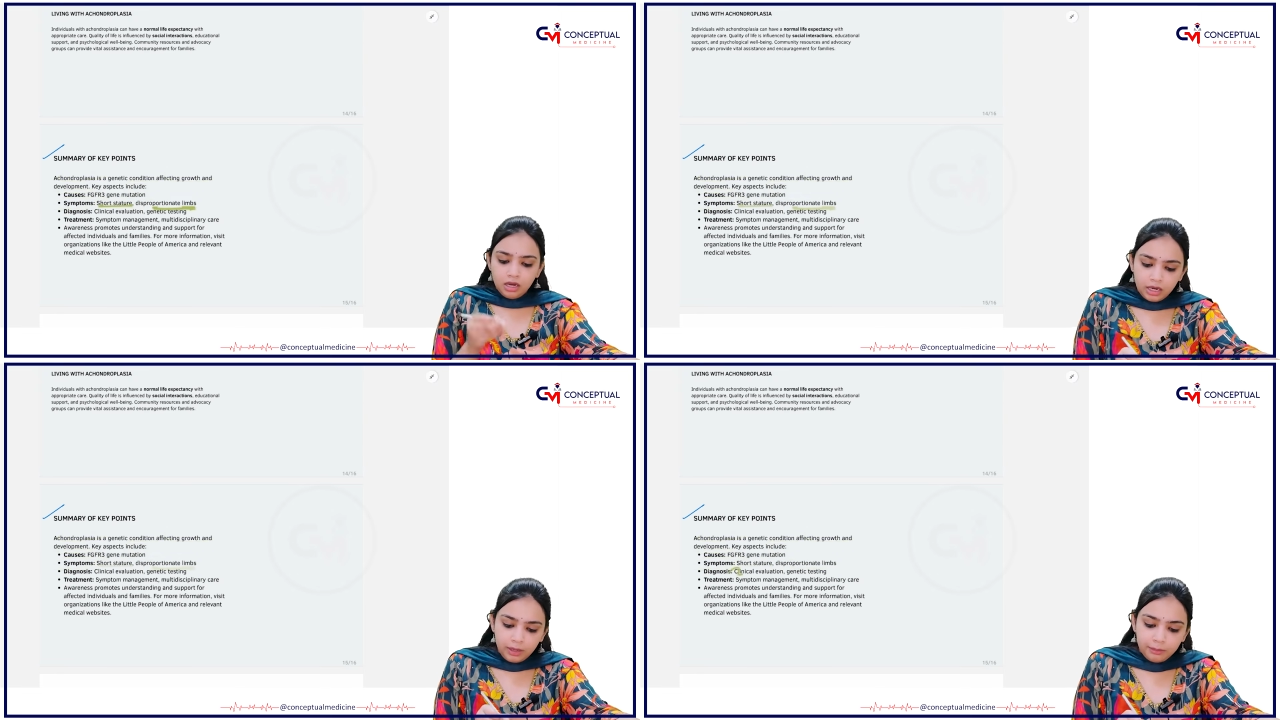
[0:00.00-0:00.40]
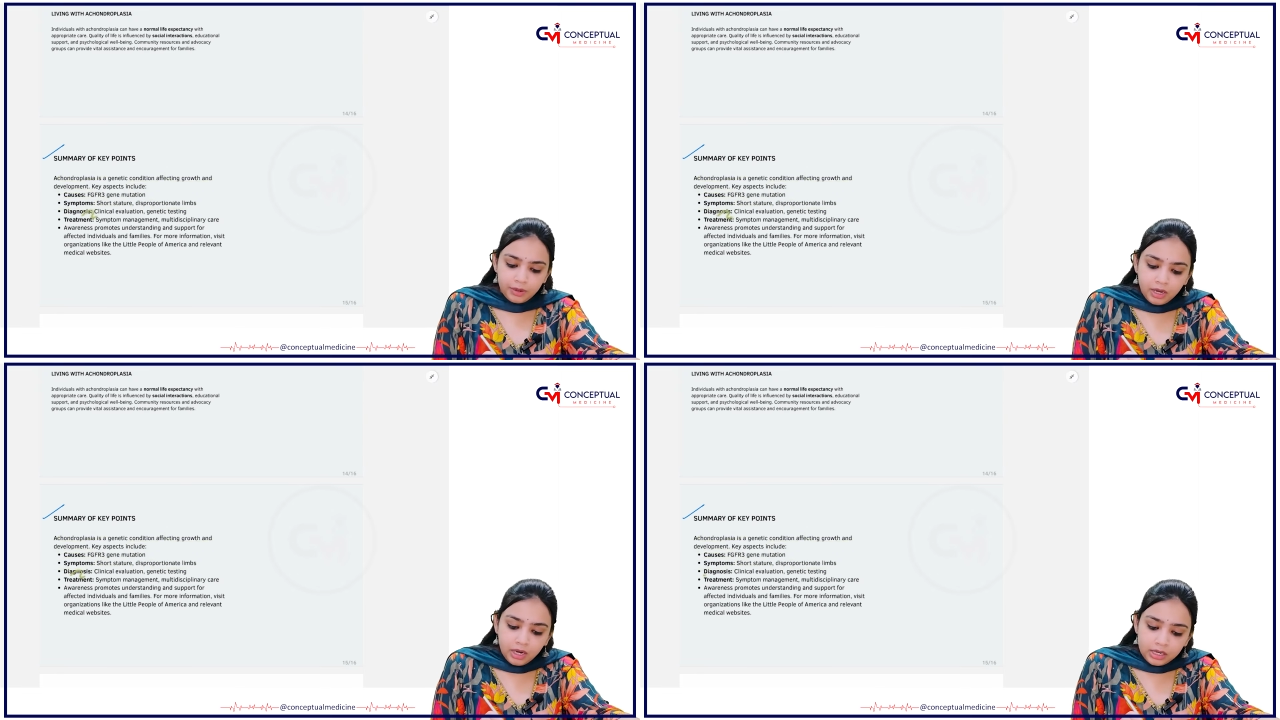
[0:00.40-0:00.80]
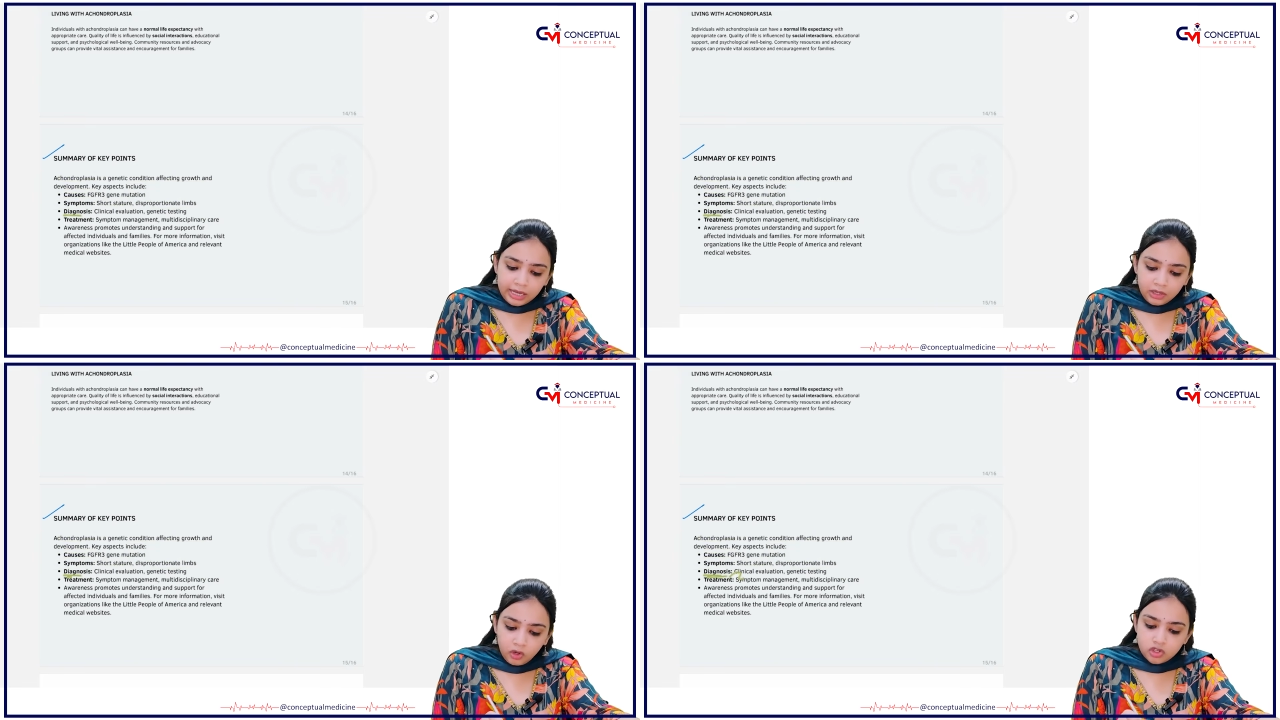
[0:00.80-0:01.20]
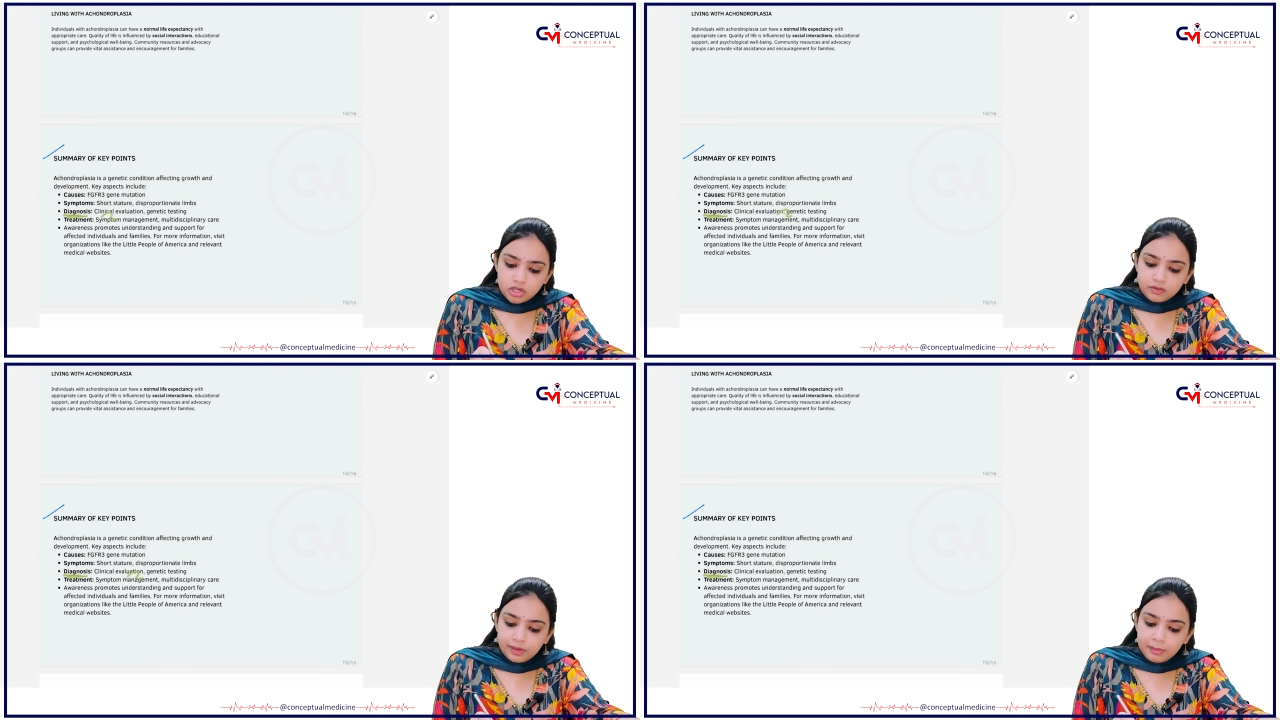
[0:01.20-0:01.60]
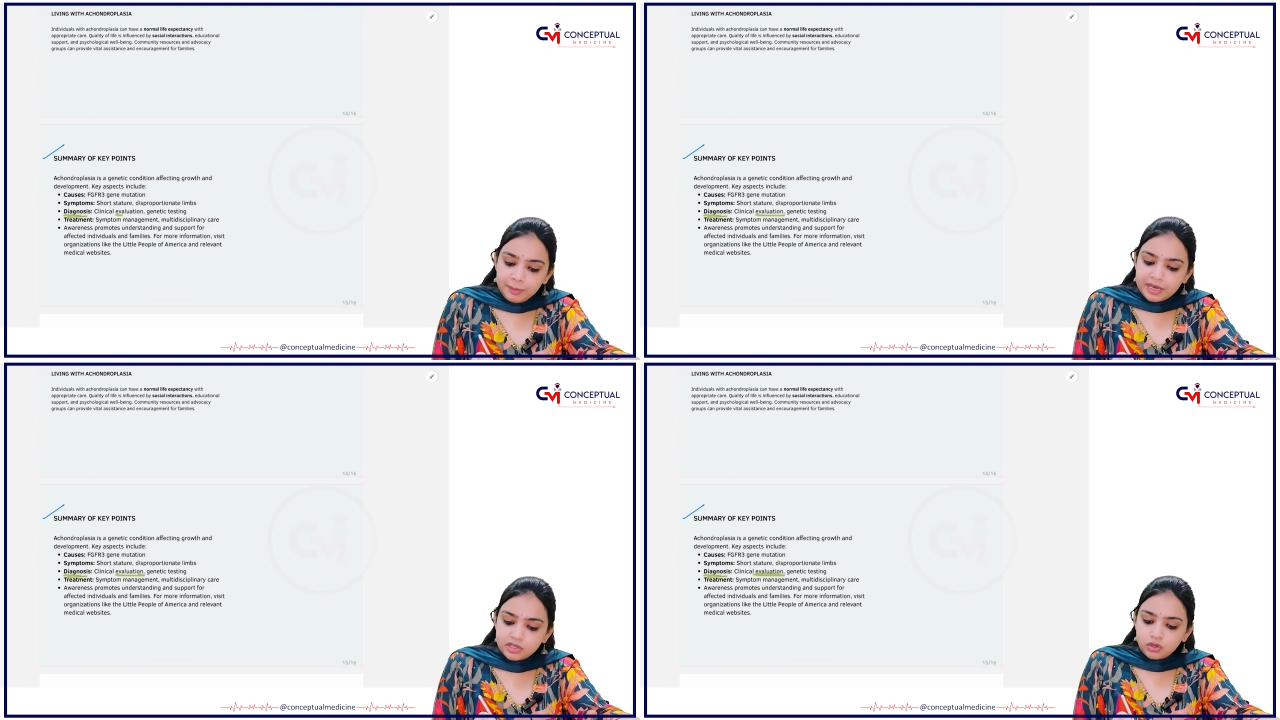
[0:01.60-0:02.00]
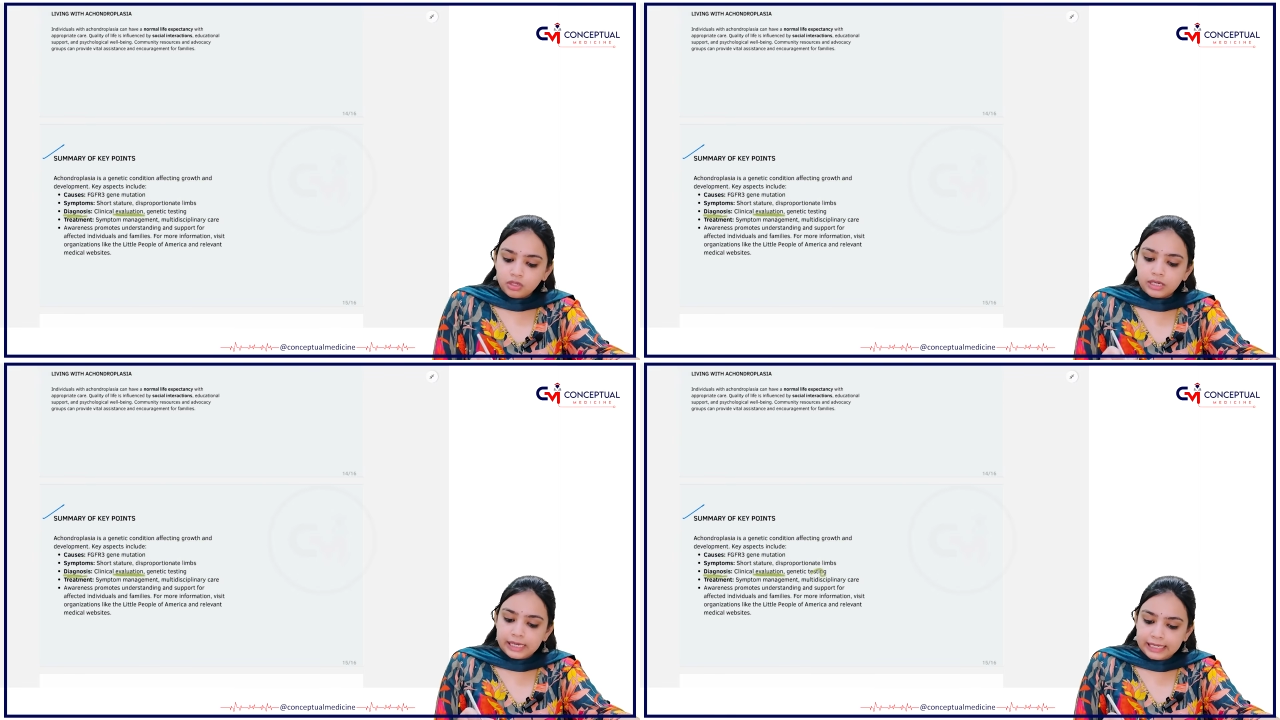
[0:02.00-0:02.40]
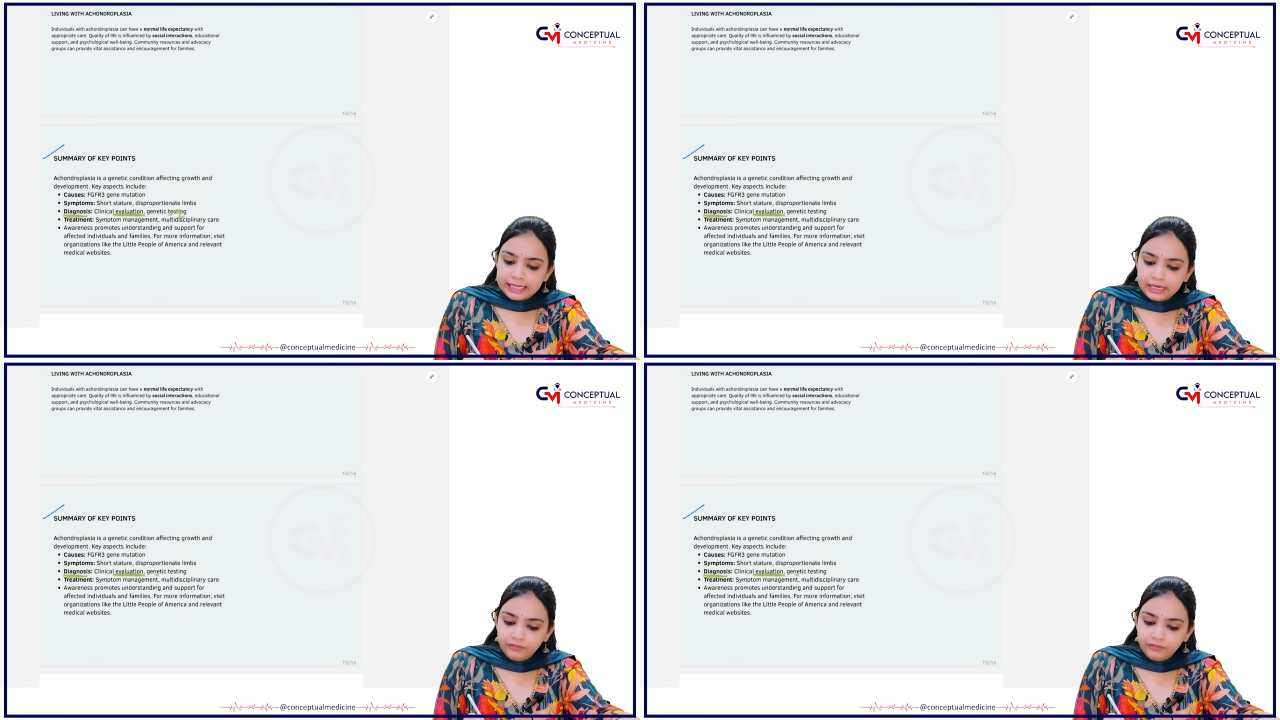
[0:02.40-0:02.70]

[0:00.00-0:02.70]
limb. Diagnosis will be based on the clinical